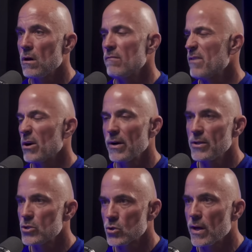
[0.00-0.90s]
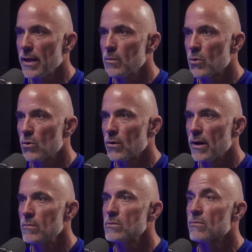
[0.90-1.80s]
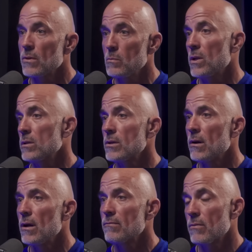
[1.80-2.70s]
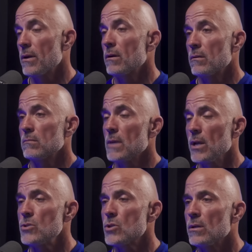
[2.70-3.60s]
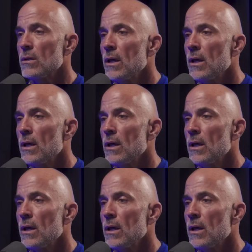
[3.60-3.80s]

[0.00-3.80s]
of various training programs for the military, for their nation.